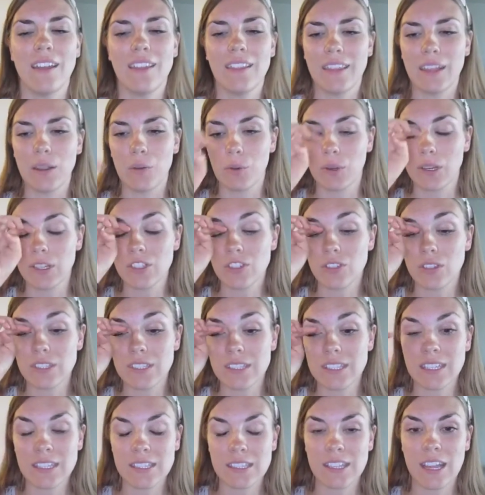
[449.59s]
They were
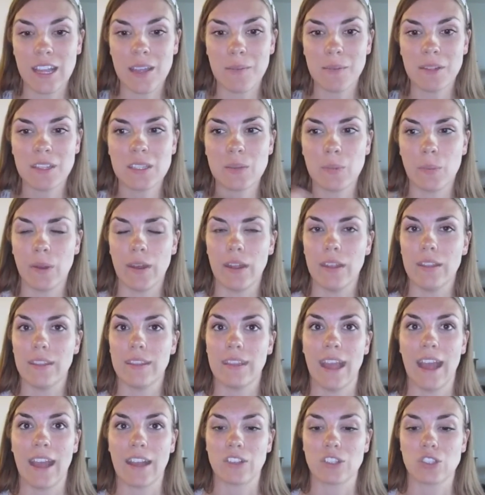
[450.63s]
interesting assignments, but
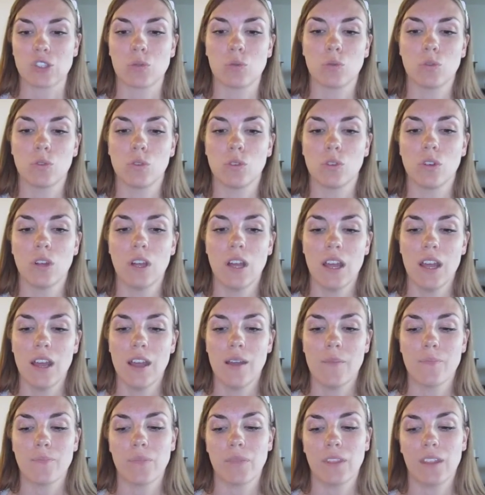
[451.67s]
the actual
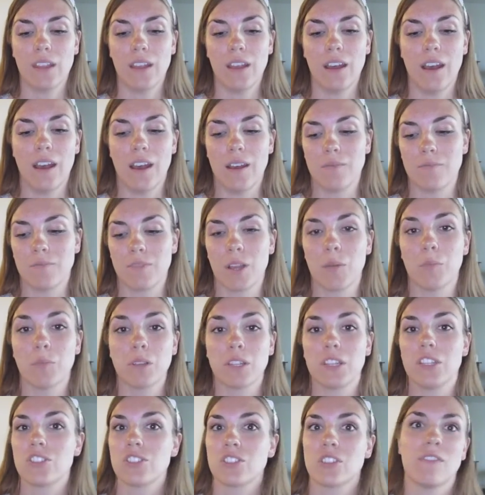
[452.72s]

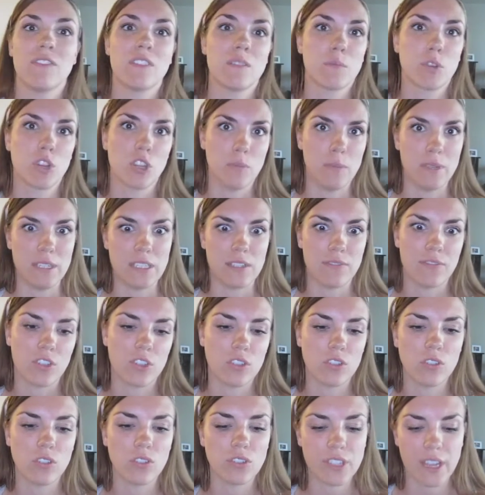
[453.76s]
completion of them could be
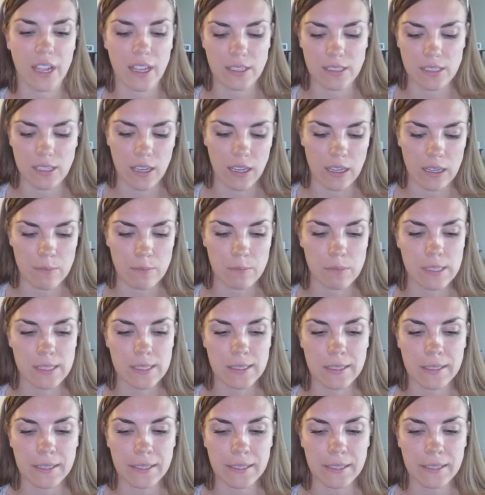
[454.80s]
difficult at times.